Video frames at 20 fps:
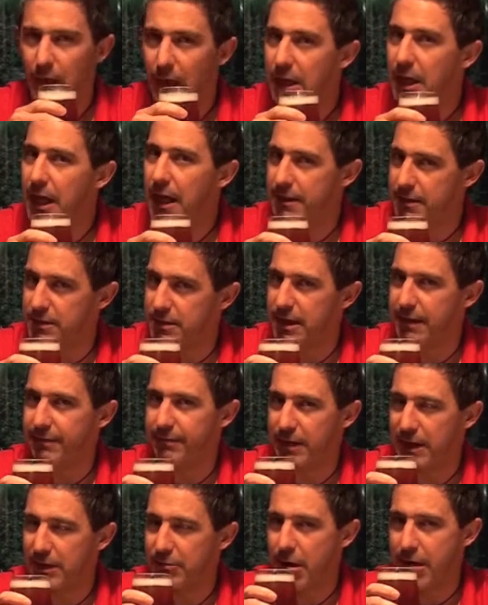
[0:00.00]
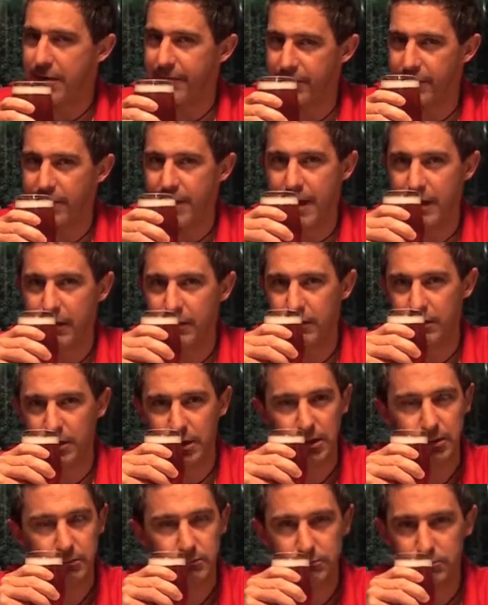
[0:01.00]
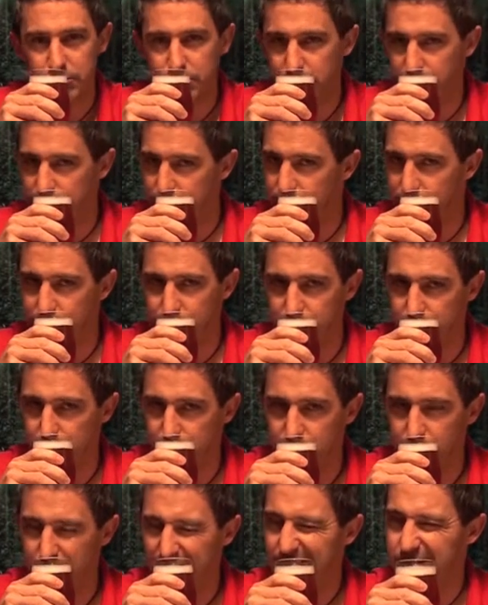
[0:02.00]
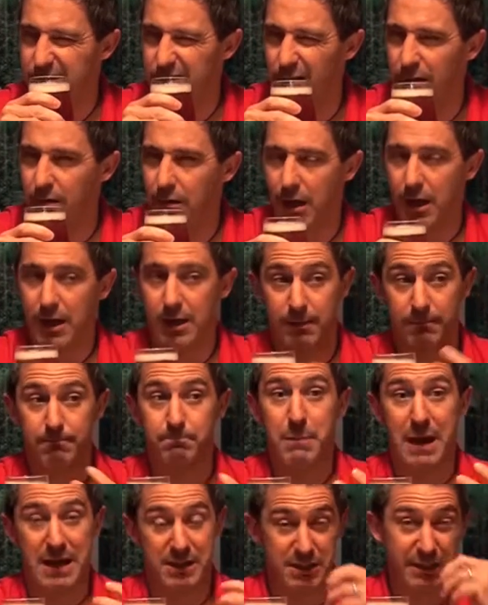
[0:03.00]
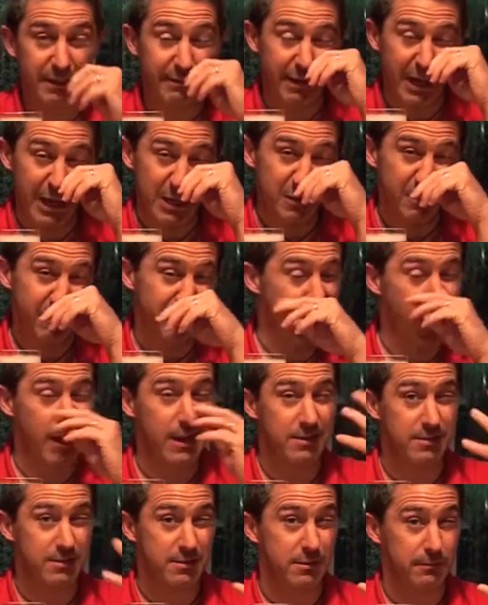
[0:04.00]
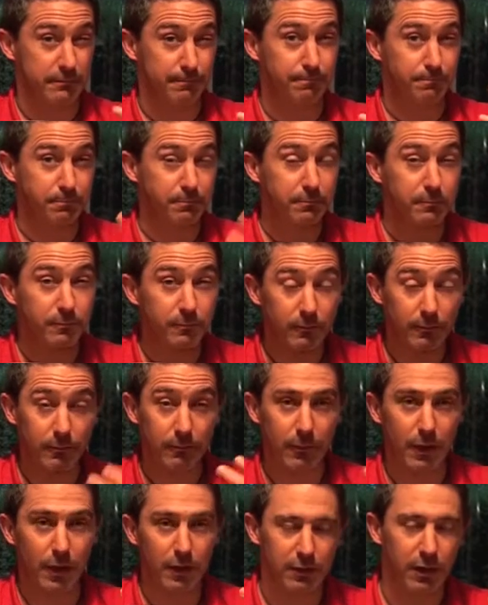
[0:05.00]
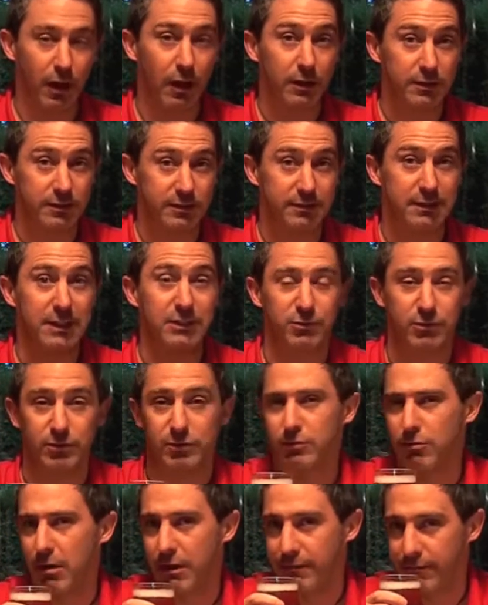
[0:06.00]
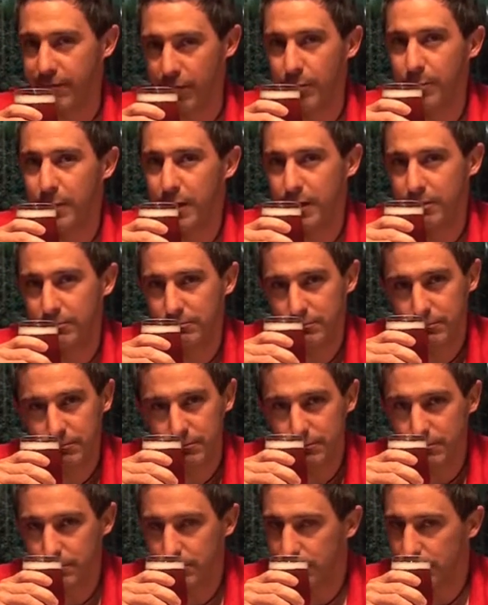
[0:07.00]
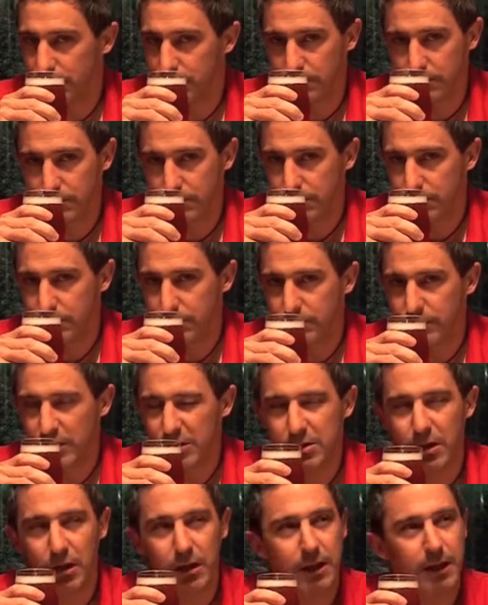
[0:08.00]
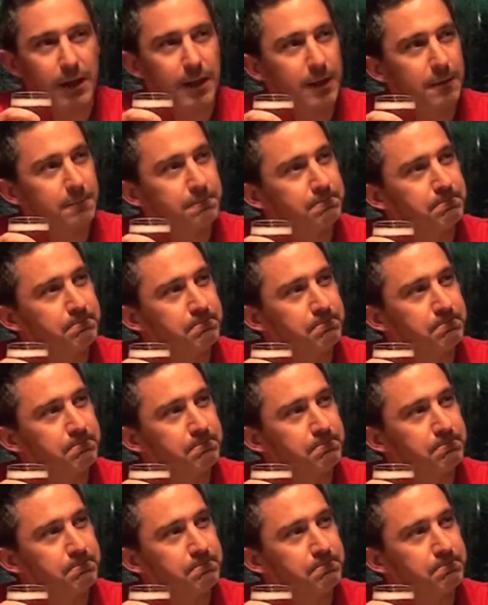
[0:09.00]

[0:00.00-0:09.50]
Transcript: Yeah, there's definitely grapefruit there. It's not like massive, in your face kind of citrus grapefruit, but it's like a,